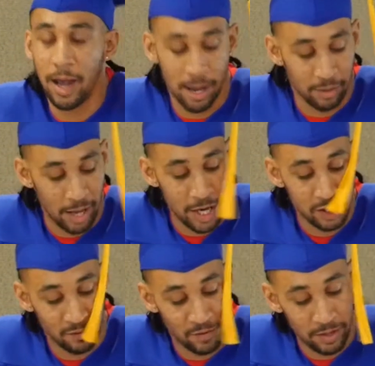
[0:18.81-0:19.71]
At the age
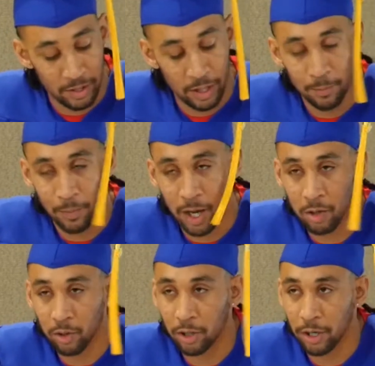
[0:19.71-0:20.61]
of 50, my
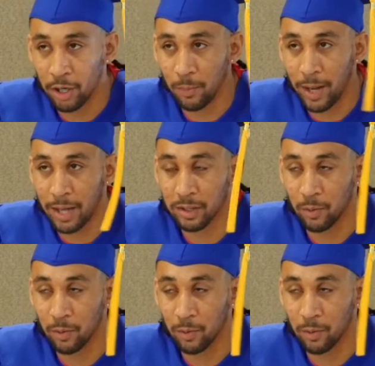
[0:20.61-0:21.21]
Uncle Cornell passed